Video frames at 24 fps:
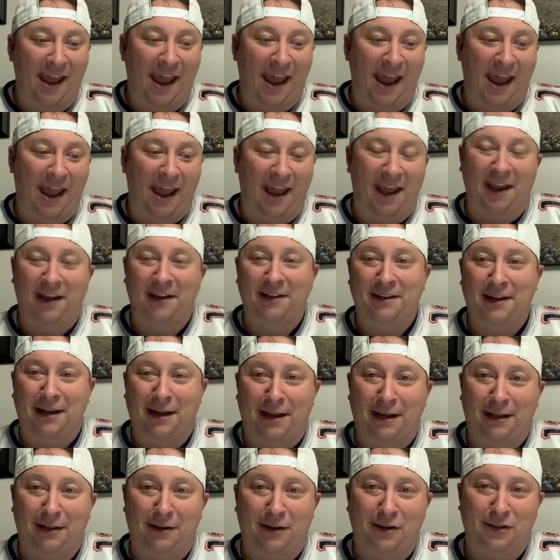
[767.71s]
And
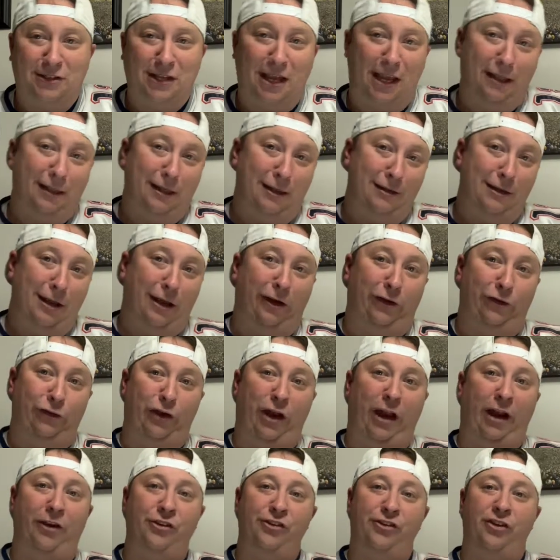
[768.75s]
they're saying that Knuckle
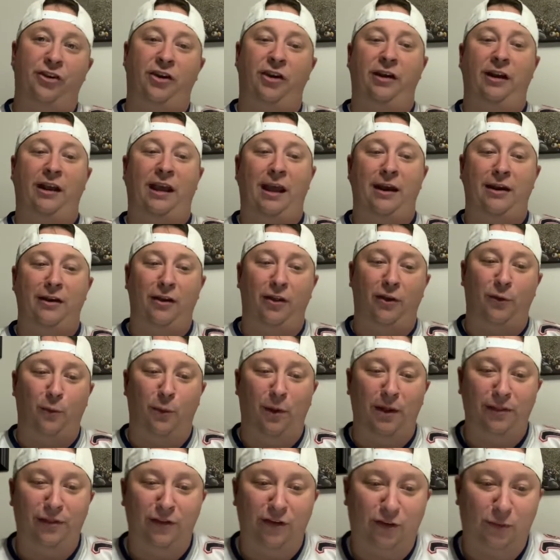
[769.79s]
Draggers are going to get another
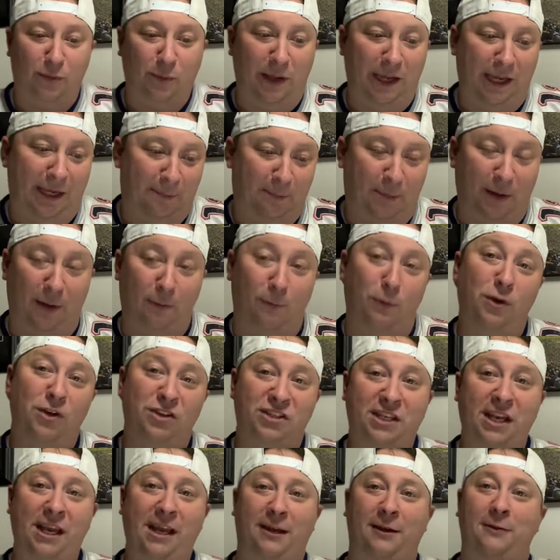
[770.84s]
win this week. But we'll
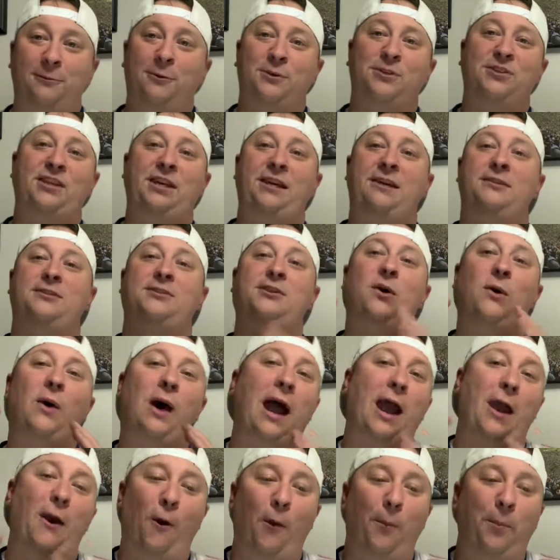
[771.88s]
see. We'll see. So
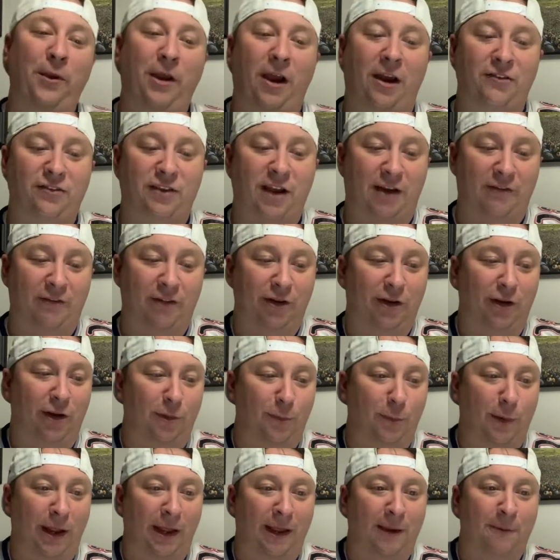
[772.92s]
I hope you guys are having a
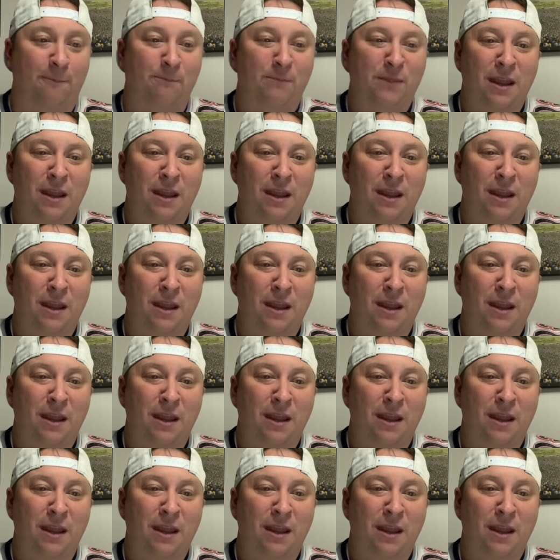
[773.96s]
good week.